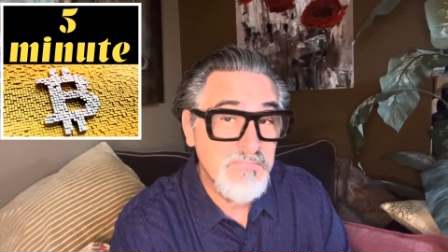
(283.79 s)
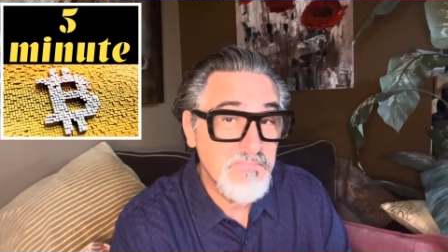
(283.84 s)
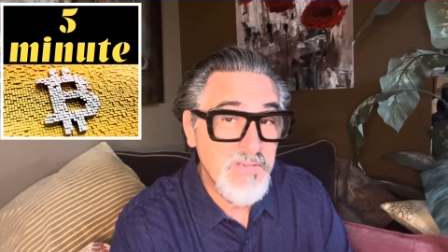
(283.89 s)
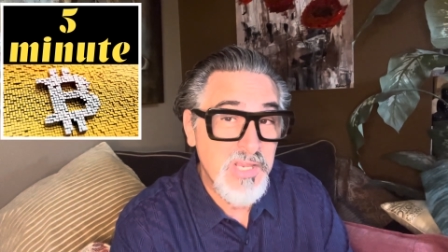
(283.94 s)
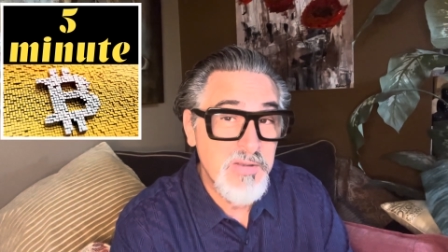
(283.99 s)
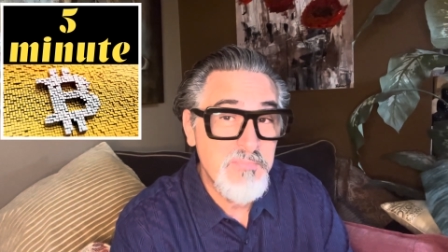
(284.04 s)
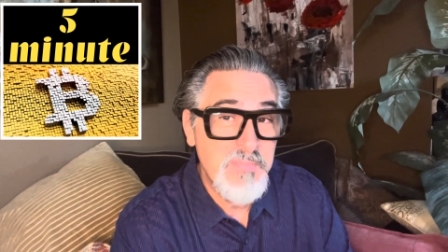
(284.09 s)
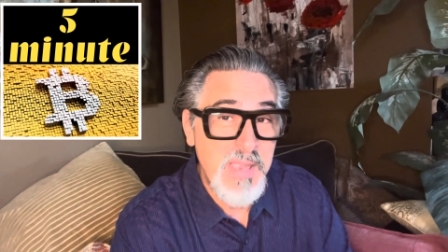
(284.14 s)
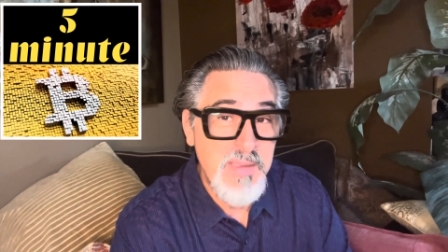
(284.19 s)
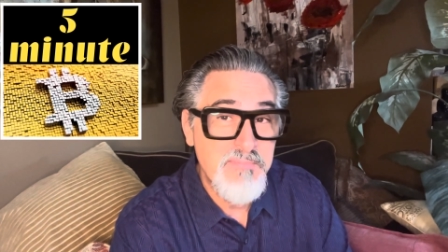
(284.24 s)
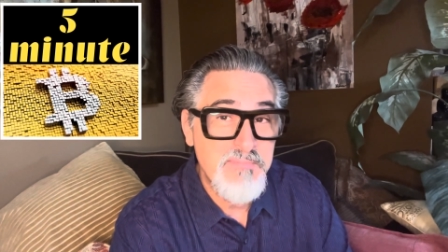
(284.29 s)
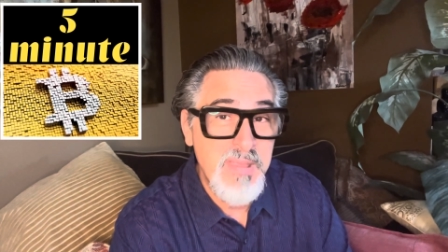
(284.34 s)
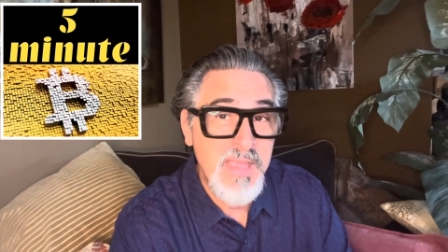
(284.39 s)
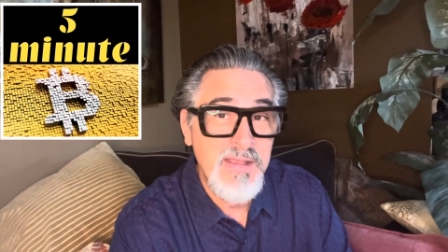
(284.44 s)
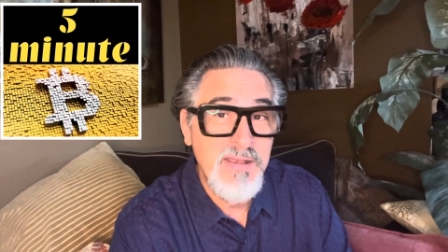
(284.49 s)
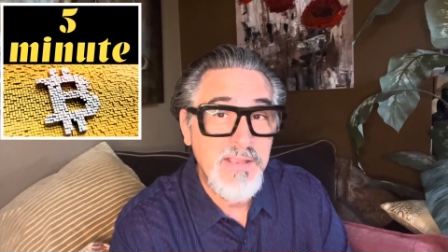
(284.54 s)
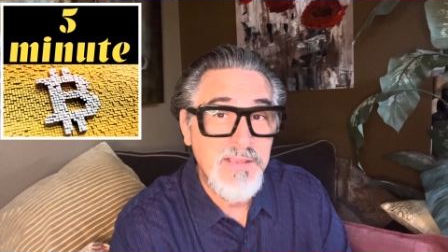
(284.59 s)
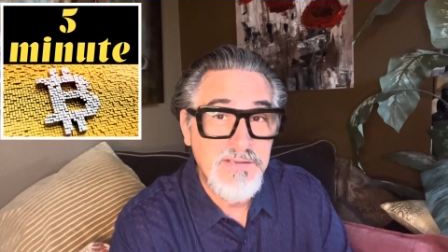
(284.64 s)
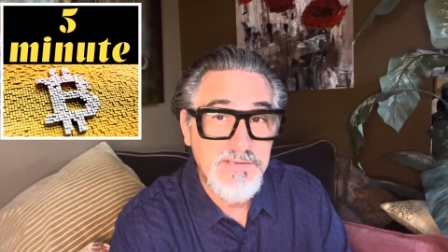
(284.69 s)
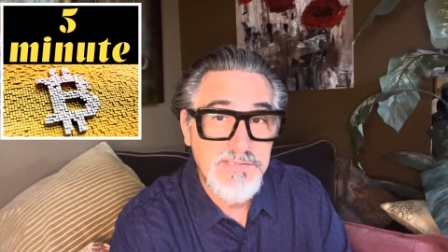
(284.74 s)
you'd pay
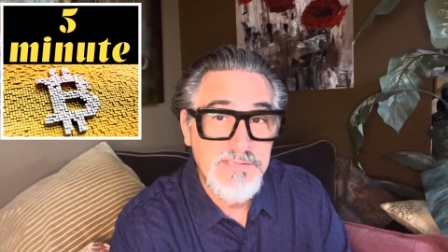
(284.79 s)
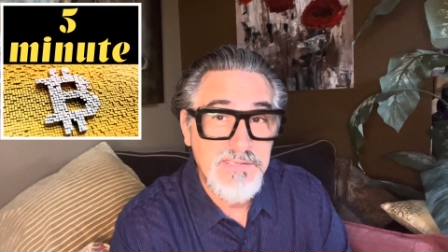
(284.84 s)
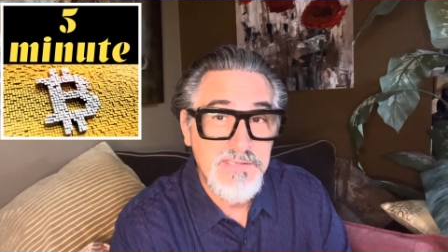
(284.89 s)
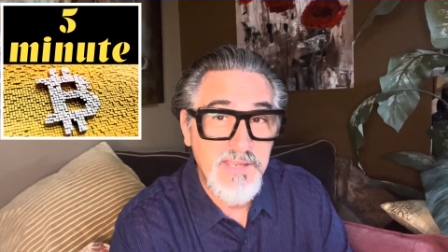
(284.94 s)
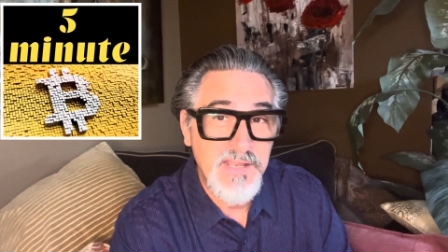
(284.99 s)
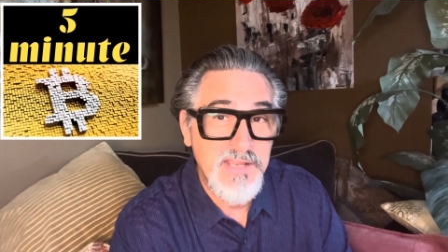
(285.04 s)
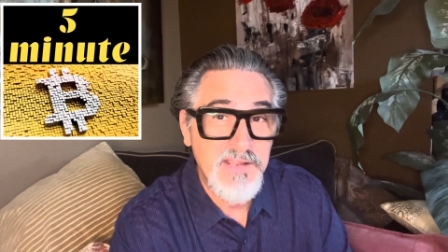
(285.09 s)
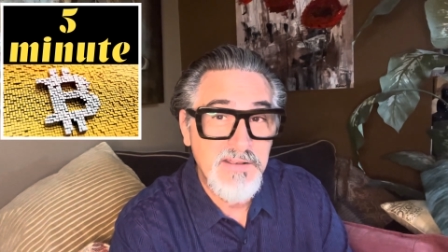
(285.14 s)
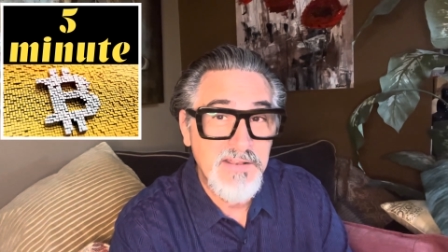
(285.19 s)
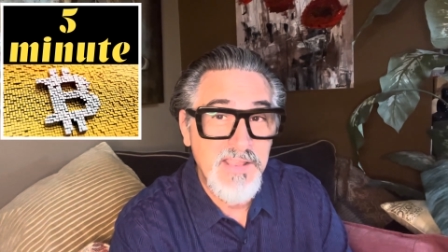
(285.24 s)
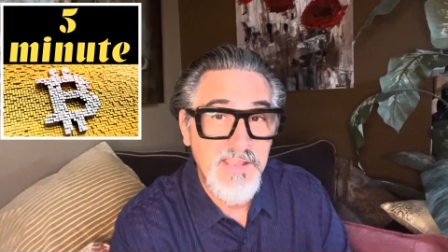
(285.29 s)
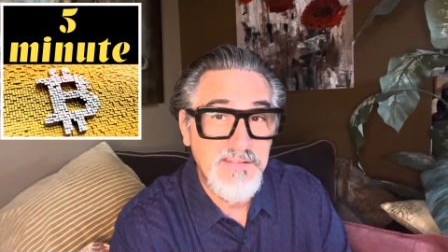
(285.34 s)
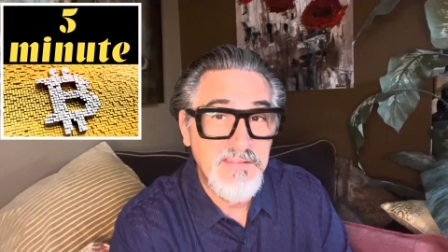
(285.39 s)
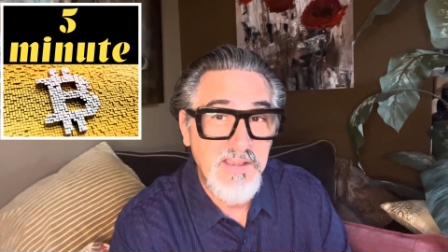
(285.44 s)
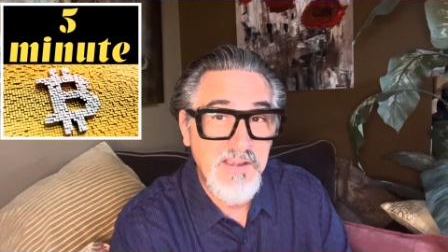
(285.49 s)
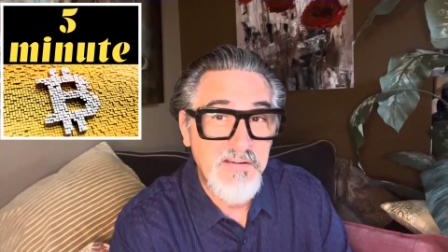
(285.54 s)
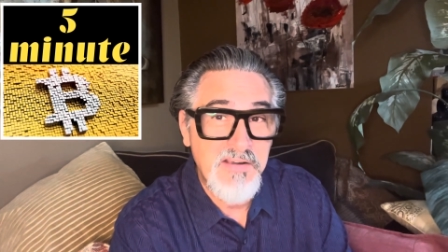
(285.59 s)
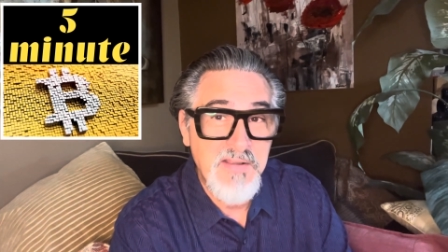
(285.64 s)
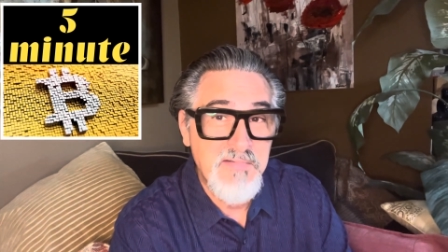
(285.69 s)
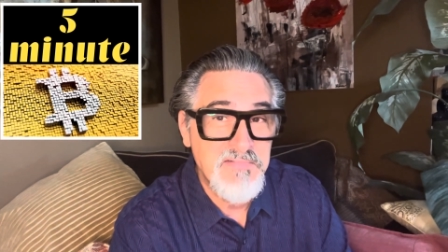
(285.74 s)
pennies and it'd get
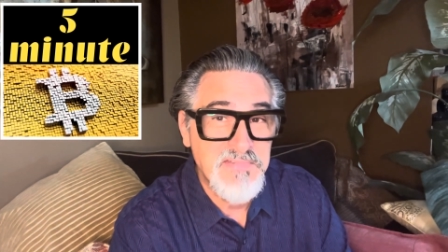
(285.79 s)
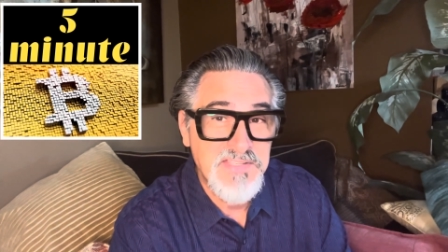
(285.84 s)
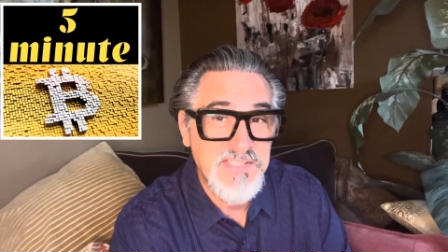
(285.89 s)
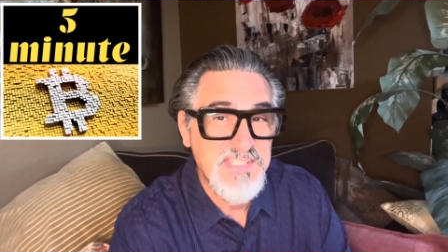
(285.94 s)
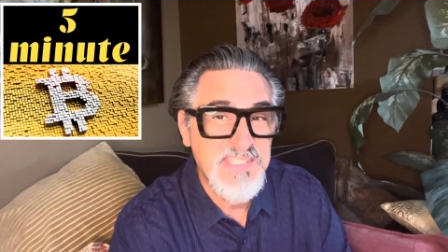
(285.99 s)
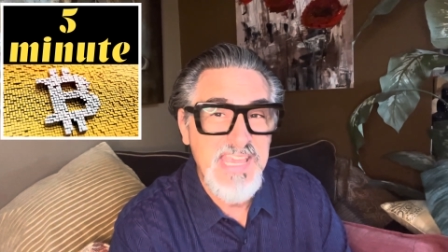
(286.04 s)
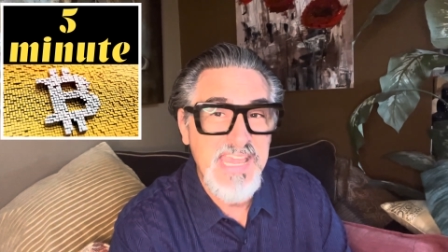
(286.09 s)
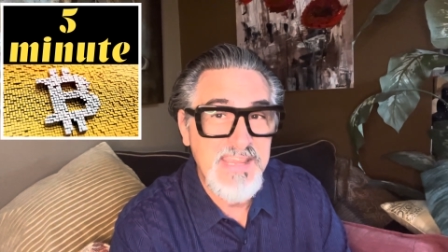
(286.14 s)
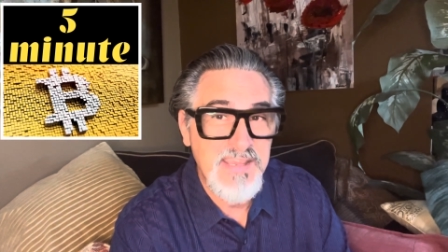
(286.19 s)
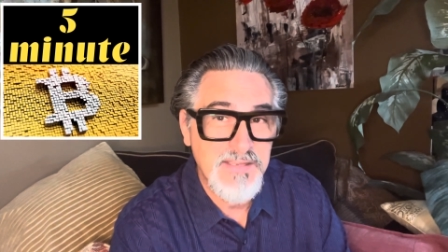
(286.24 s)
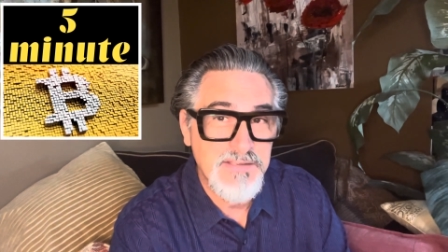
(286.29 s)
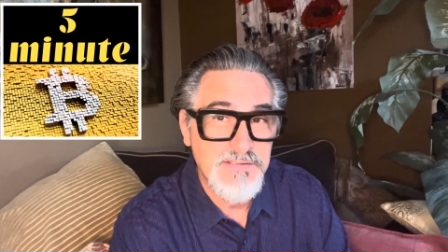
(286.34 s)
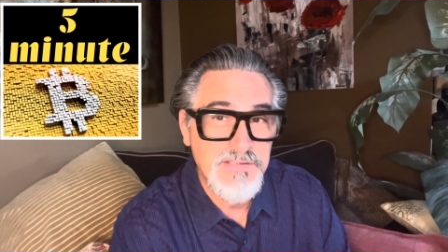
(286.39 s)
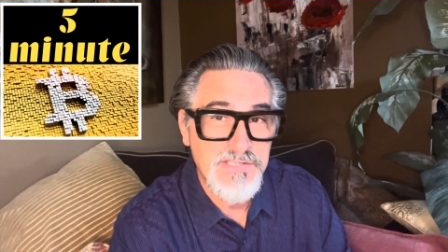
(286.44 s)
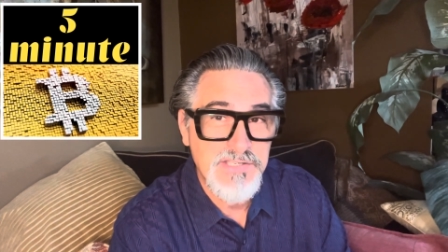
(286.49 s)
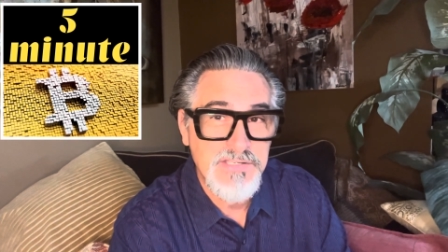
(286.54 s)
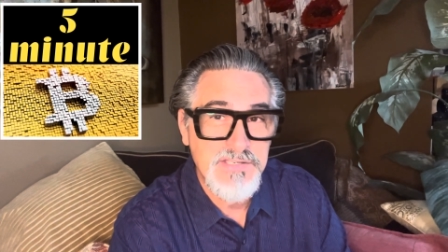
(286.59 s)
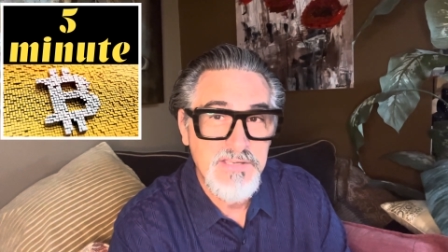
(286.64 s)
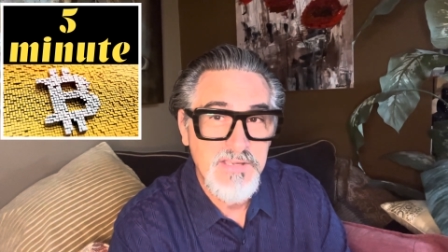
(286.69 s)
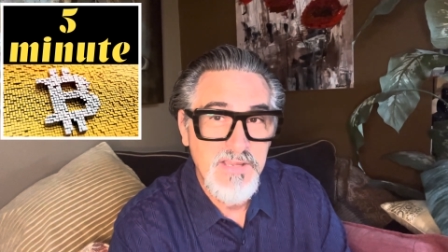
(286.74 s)
there in
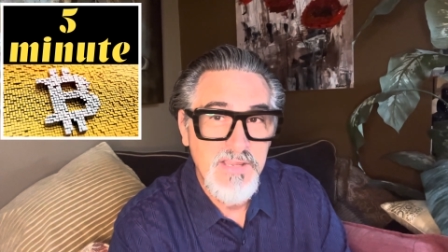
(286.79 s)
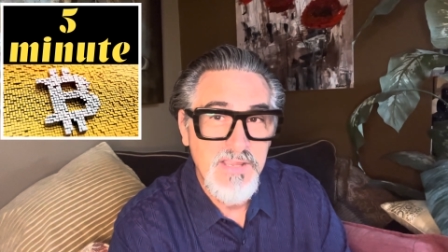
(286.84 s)
seconds.